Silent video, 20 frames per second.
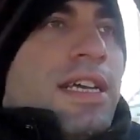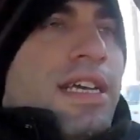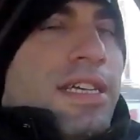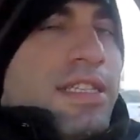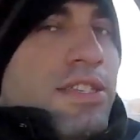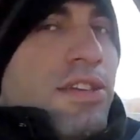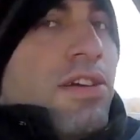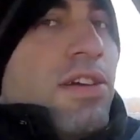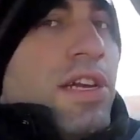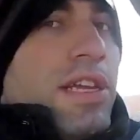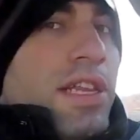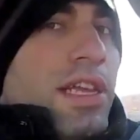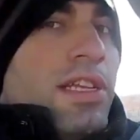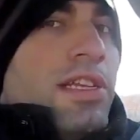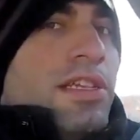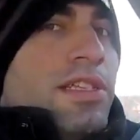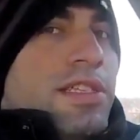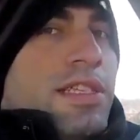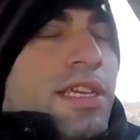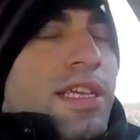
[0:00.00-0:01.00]
considering
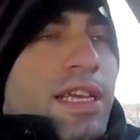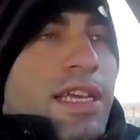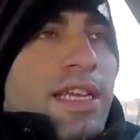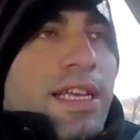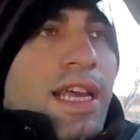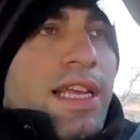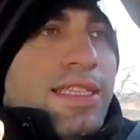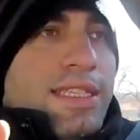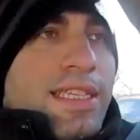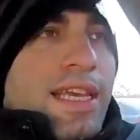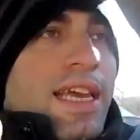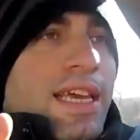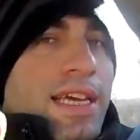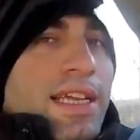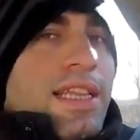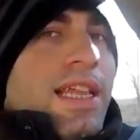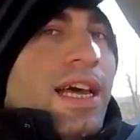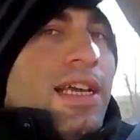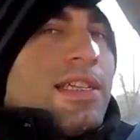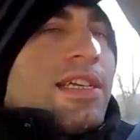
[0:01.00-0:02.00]
that that's saying
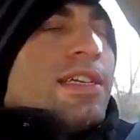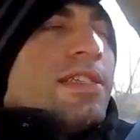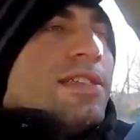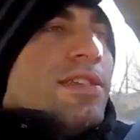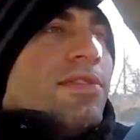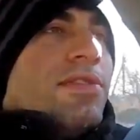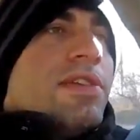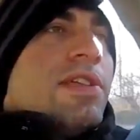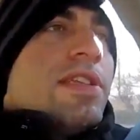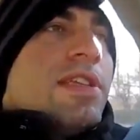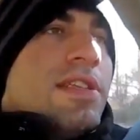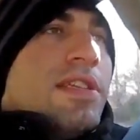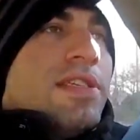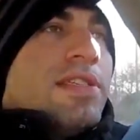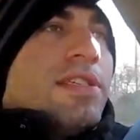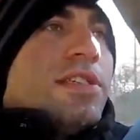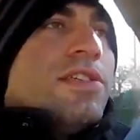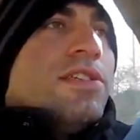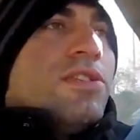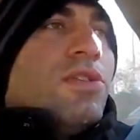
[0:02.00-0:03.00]
a lot. Considering that
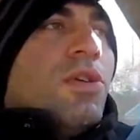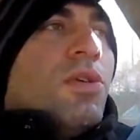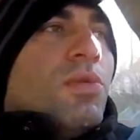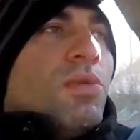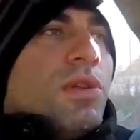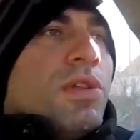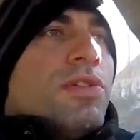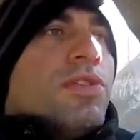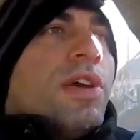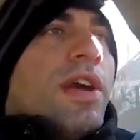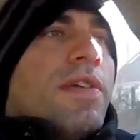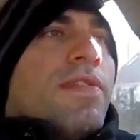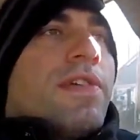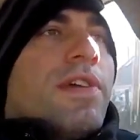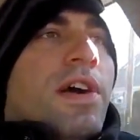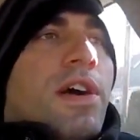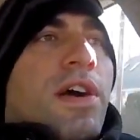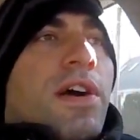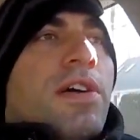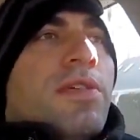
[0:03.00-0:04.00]
this is an all-wheel drive
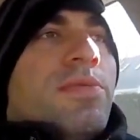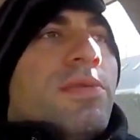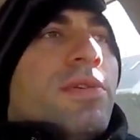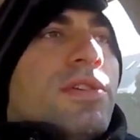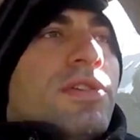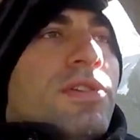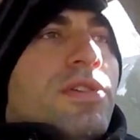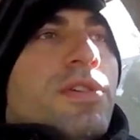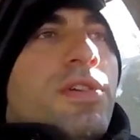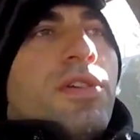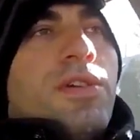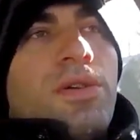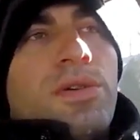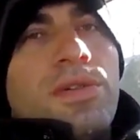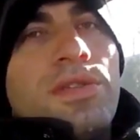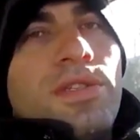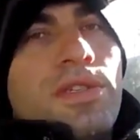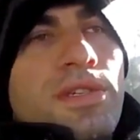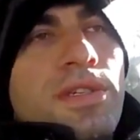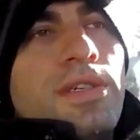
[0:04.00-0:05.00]
car, which, you know,
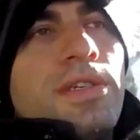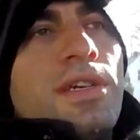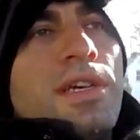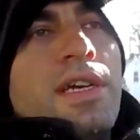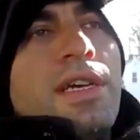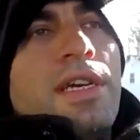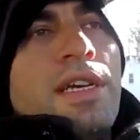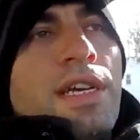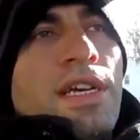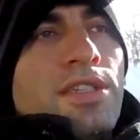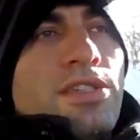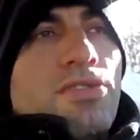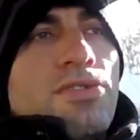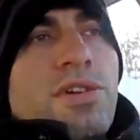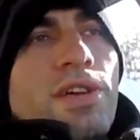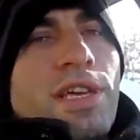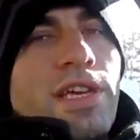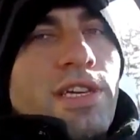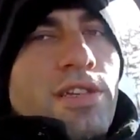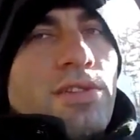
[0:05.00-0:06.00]
it's
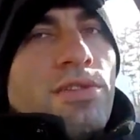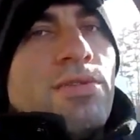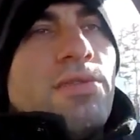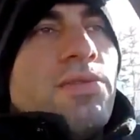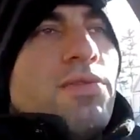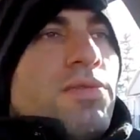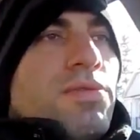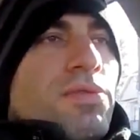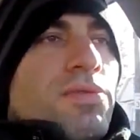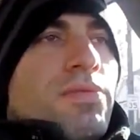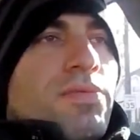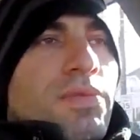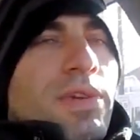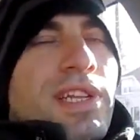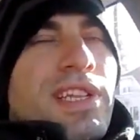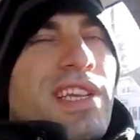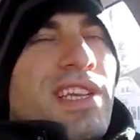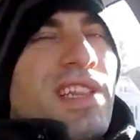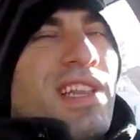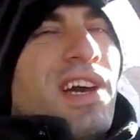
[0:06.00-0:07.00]
tricky to
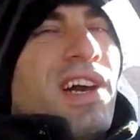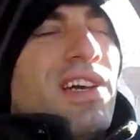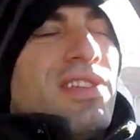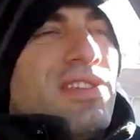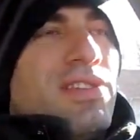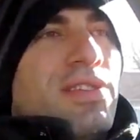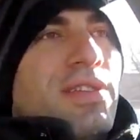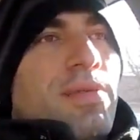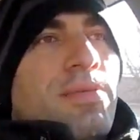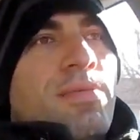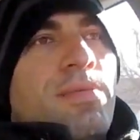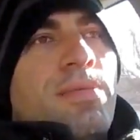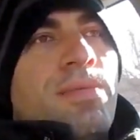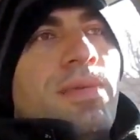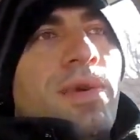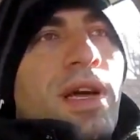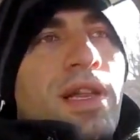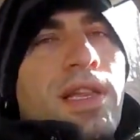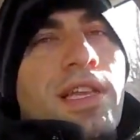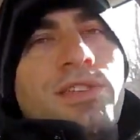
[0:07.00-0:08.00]
really launch them
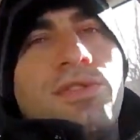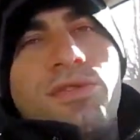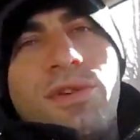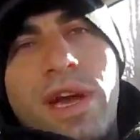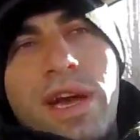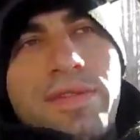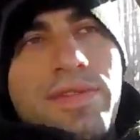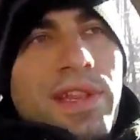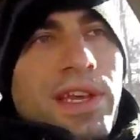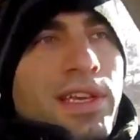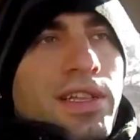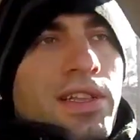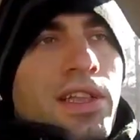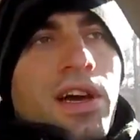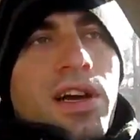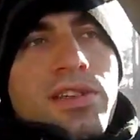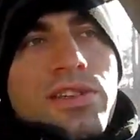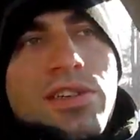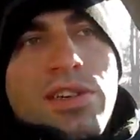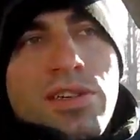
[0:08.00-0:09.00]
unless you have like
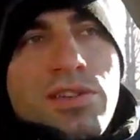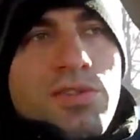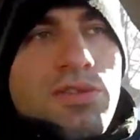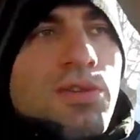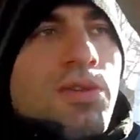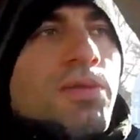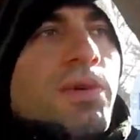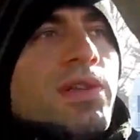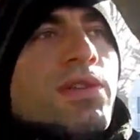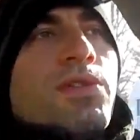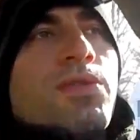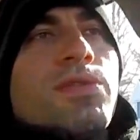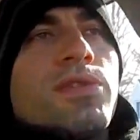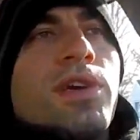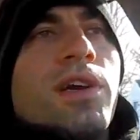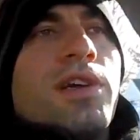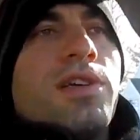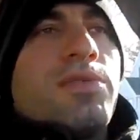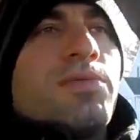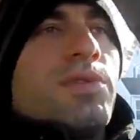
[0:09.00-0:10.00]
launch control, one of those
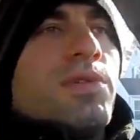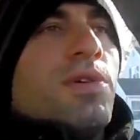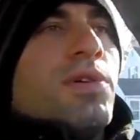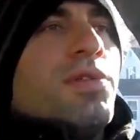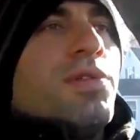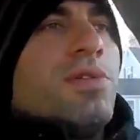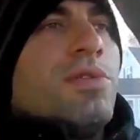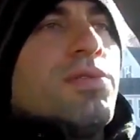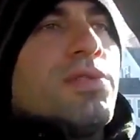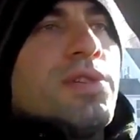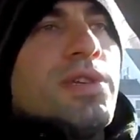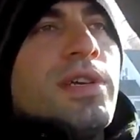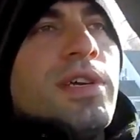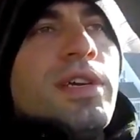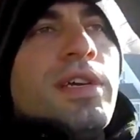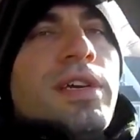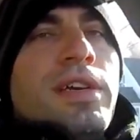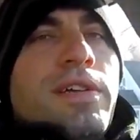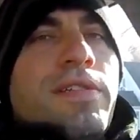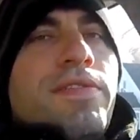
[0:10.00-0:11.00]
cars with all those
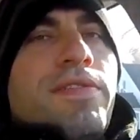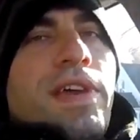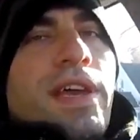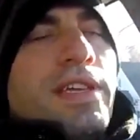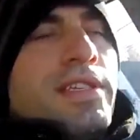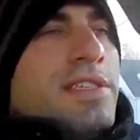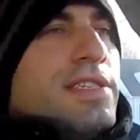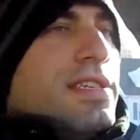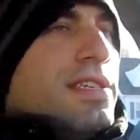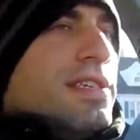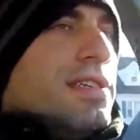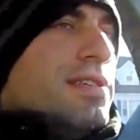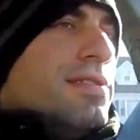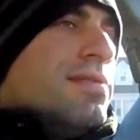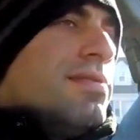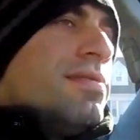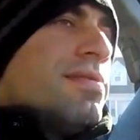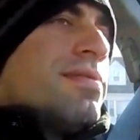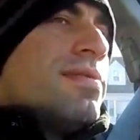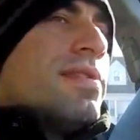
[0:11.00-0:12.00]

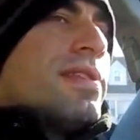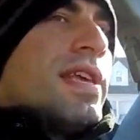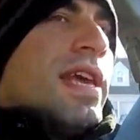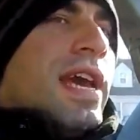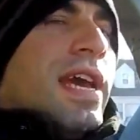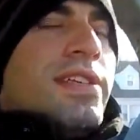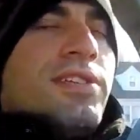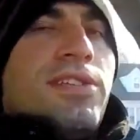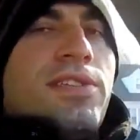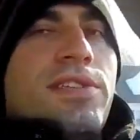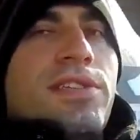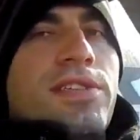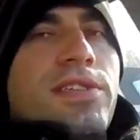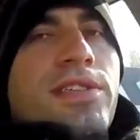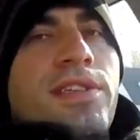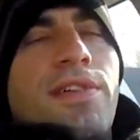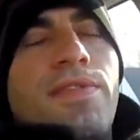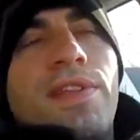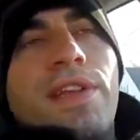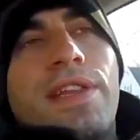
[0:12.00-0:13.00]
fancy gadgets and
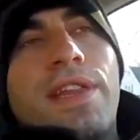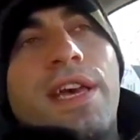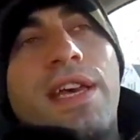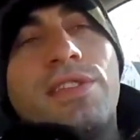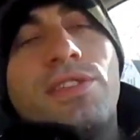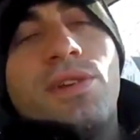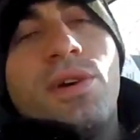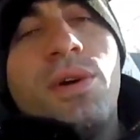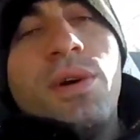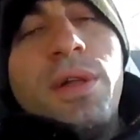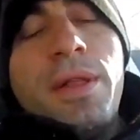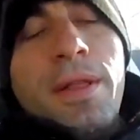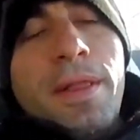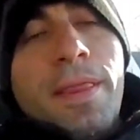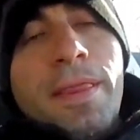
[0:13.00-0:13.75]
stuff like that. So